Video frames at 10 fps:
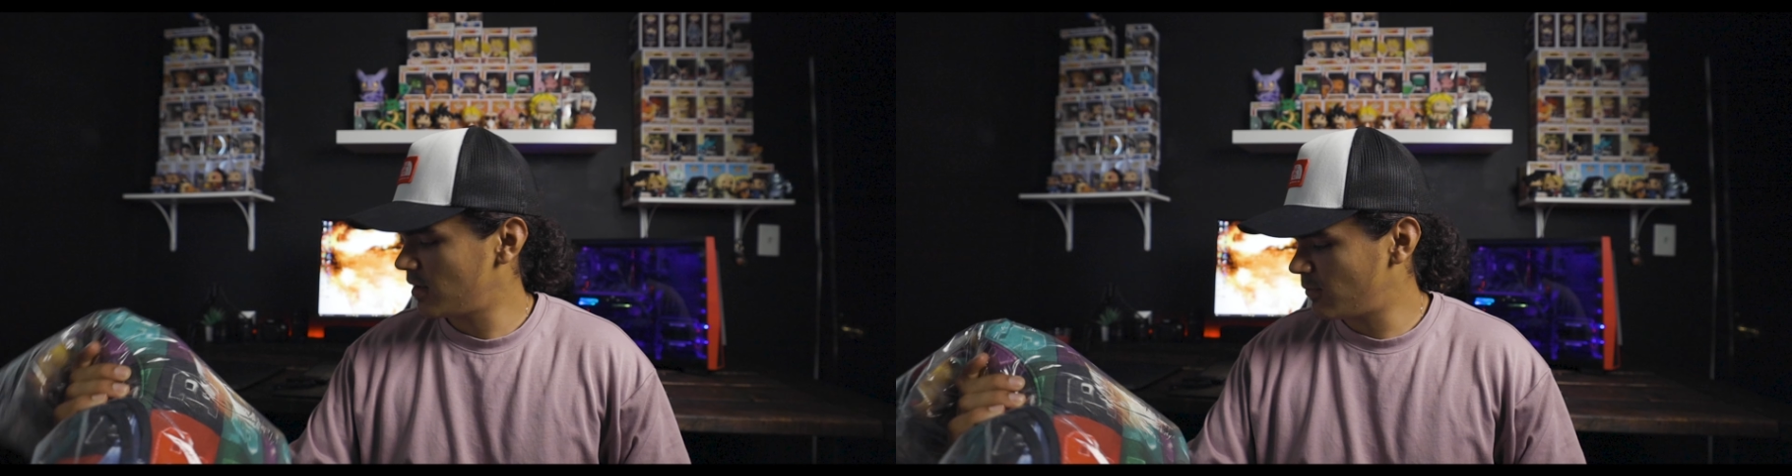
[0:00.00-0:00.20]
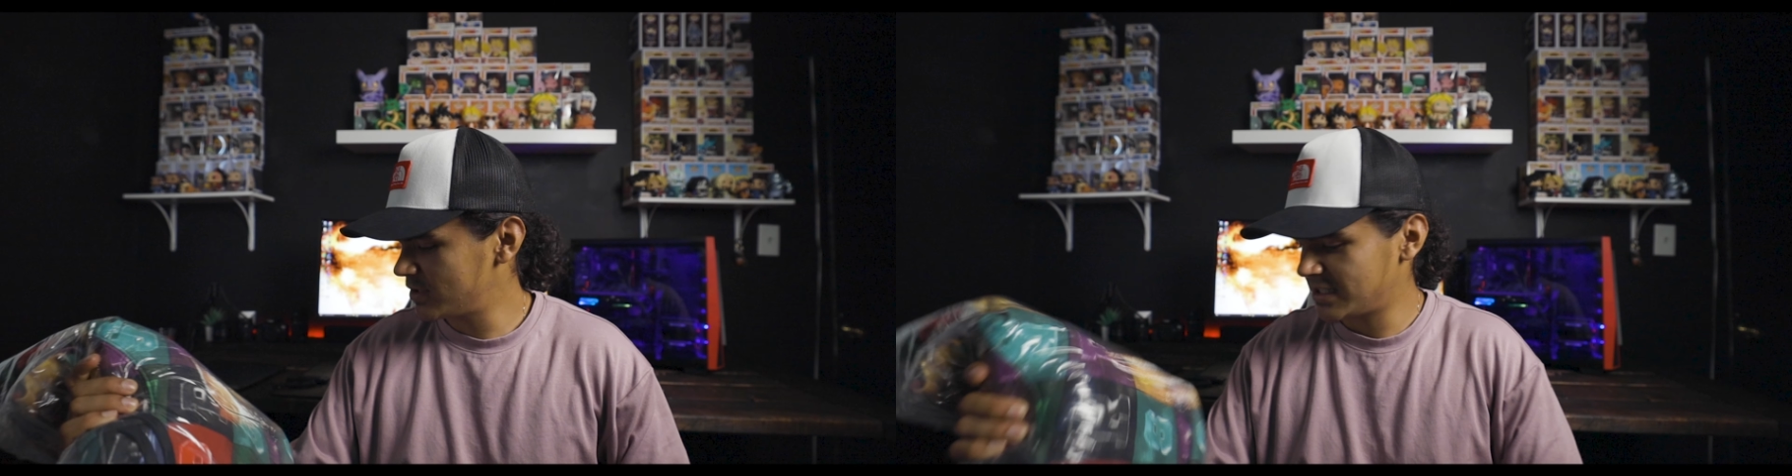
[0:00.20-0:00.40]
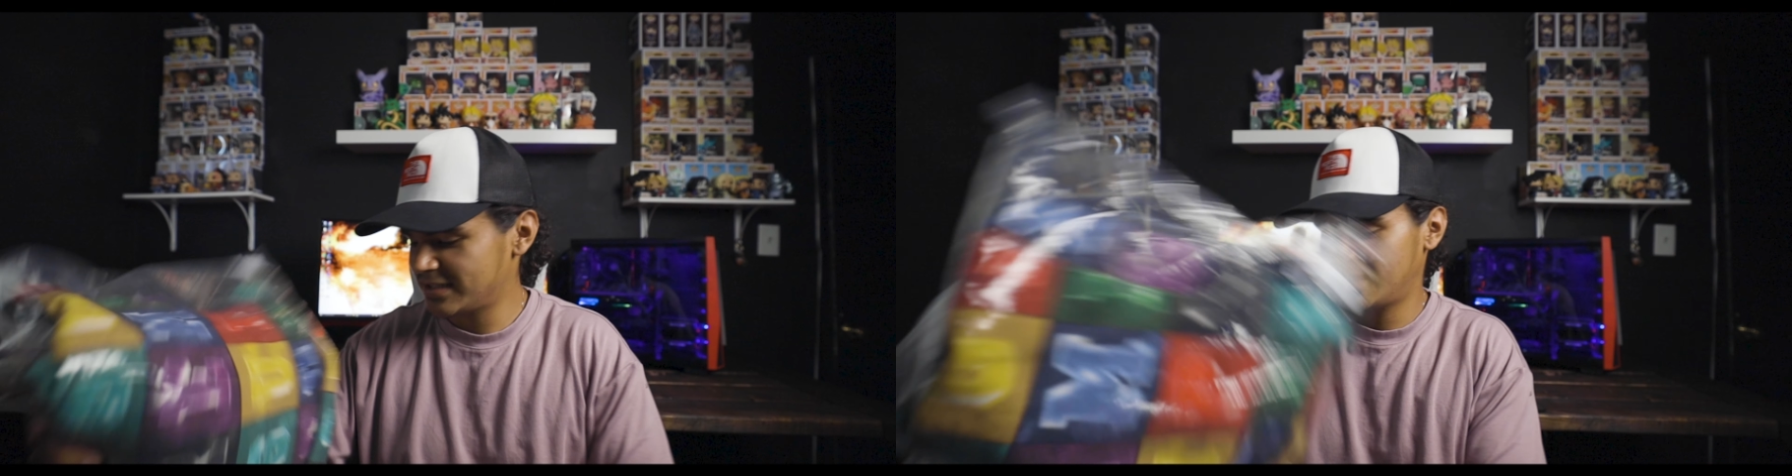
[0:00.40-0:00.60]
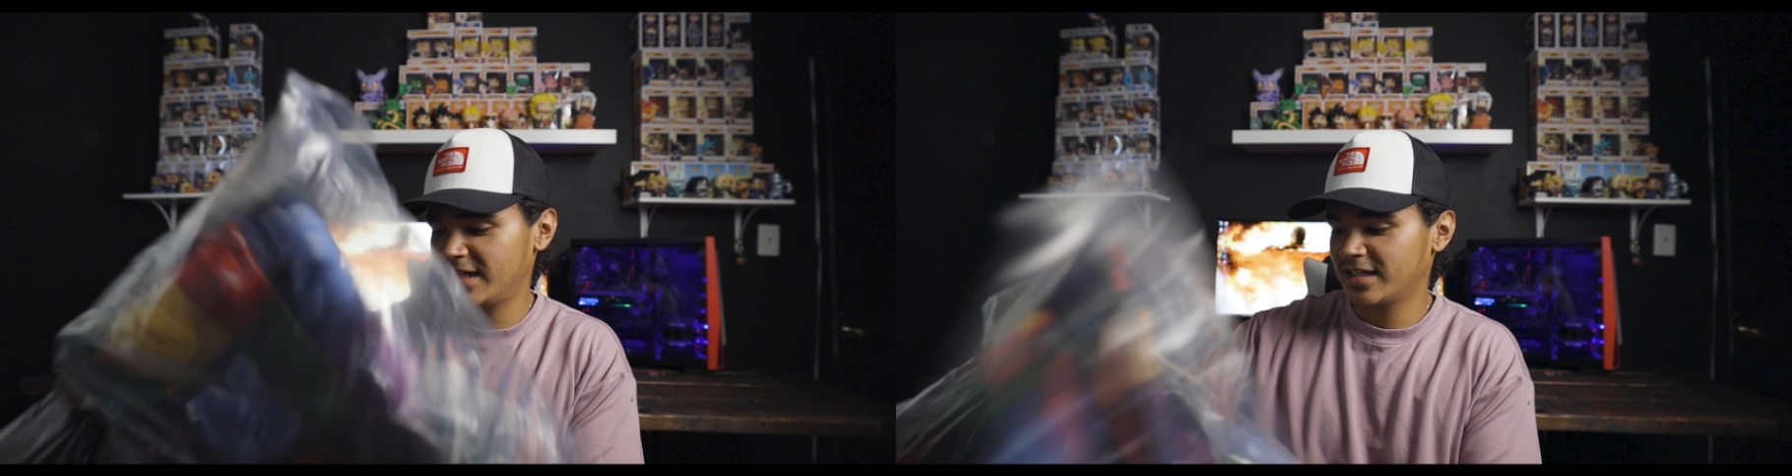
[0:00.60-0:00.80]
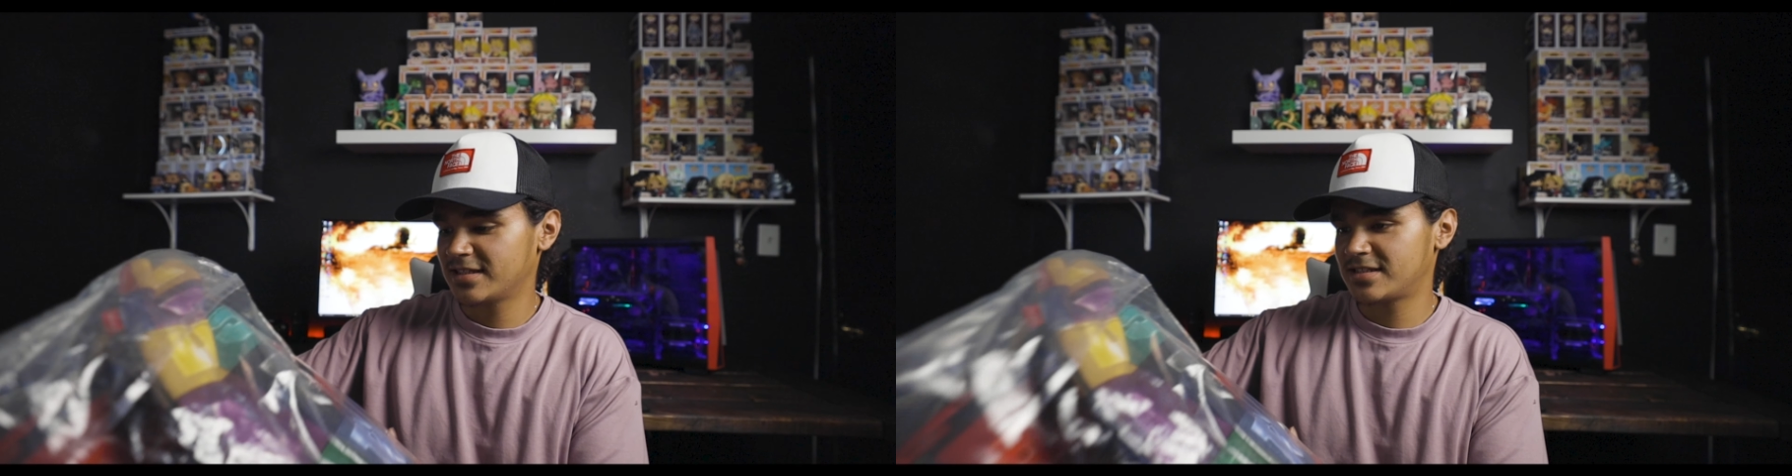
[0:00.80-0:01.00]
What size did I
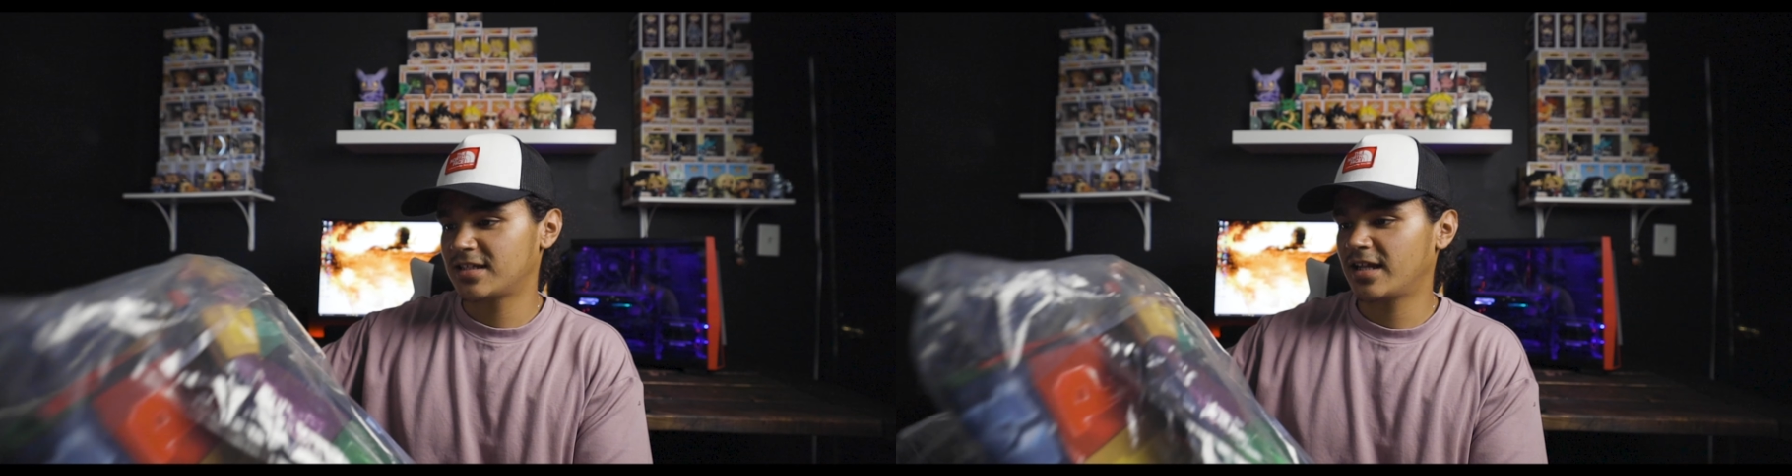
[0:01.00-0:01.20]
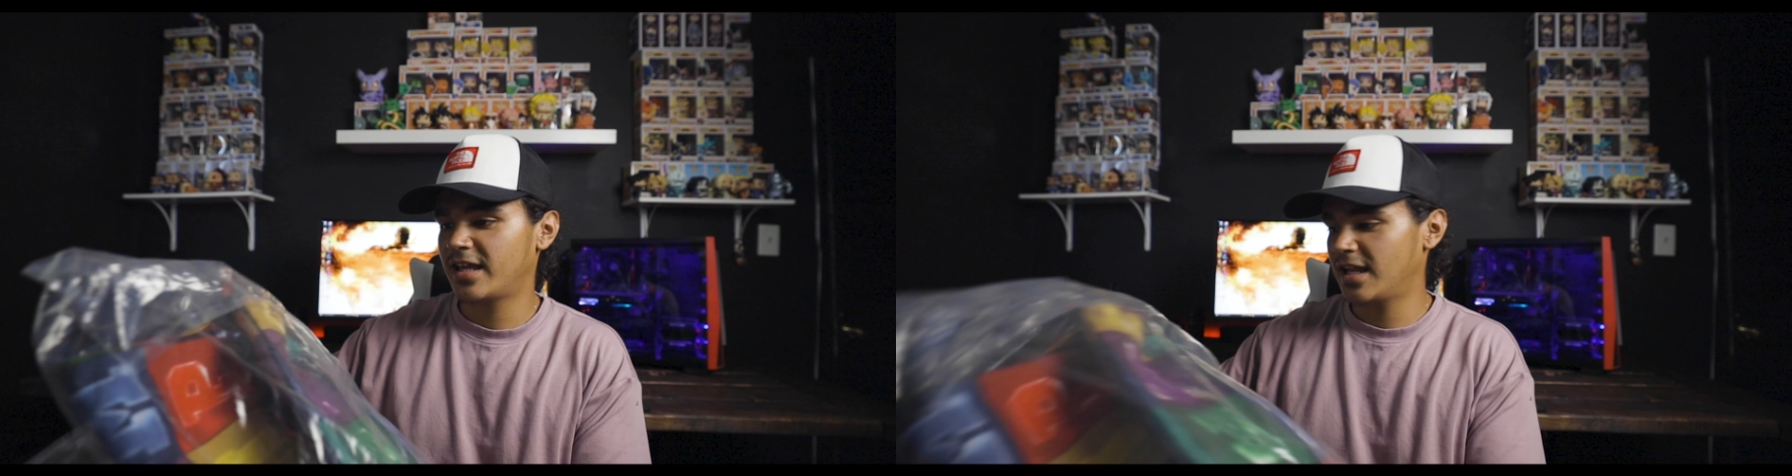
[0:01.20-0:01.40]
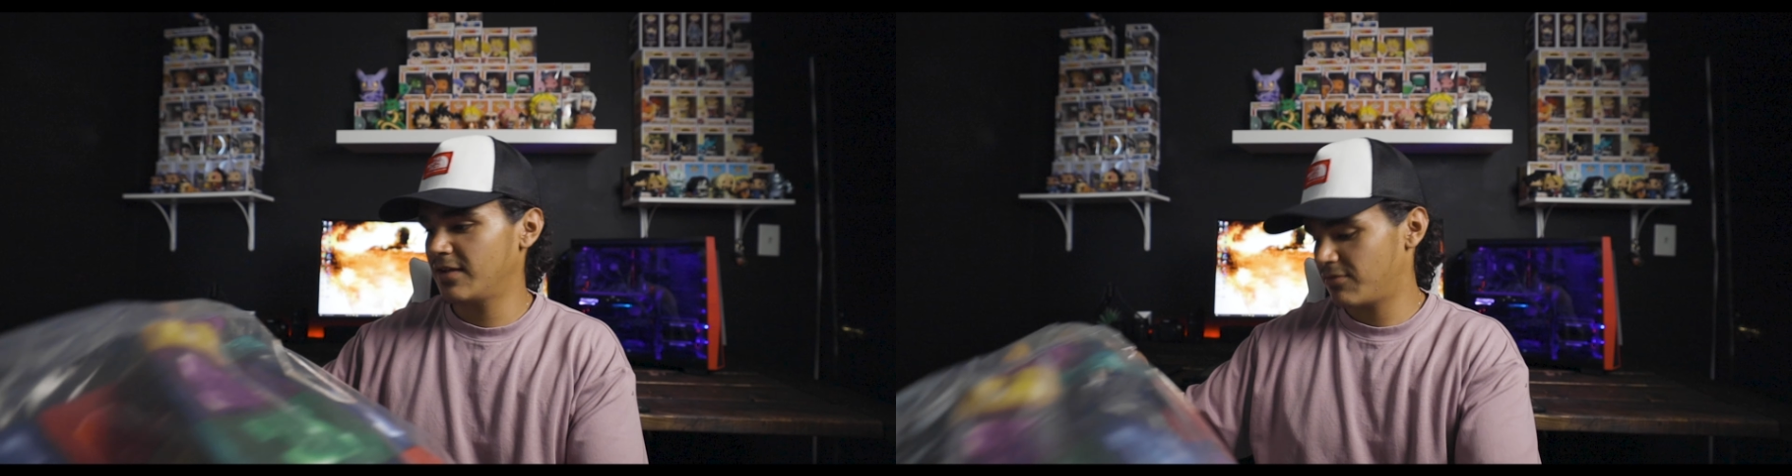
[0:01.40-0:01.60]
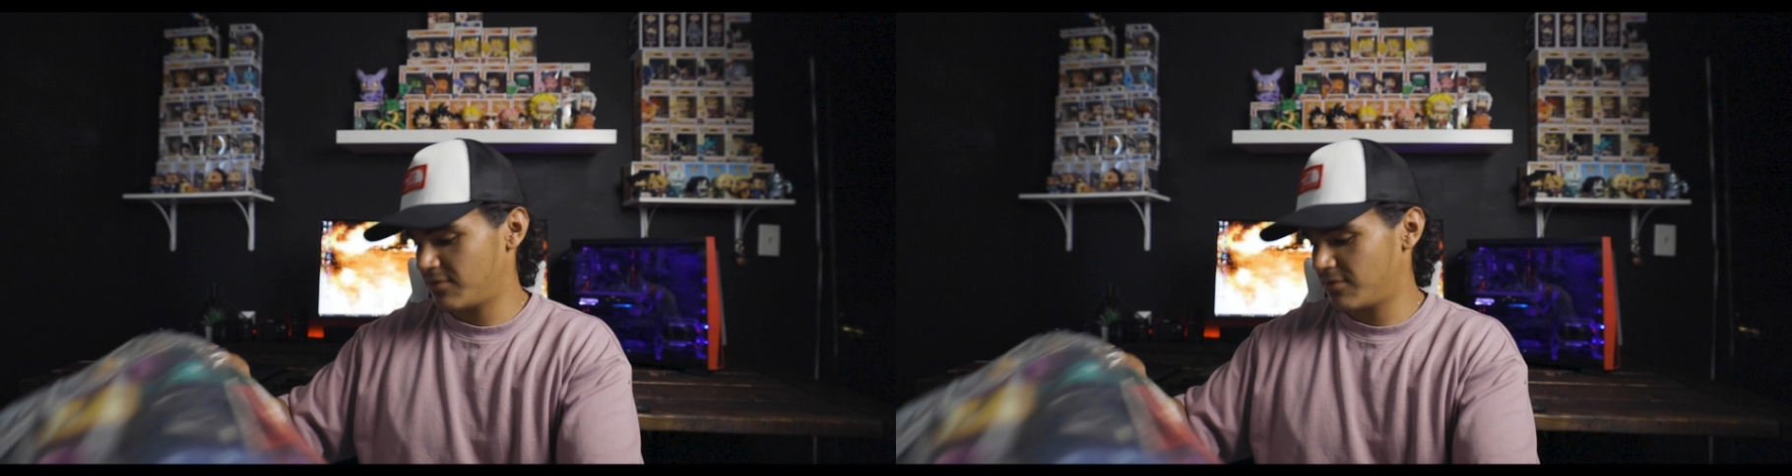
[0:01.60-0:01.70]
get this in? I can't even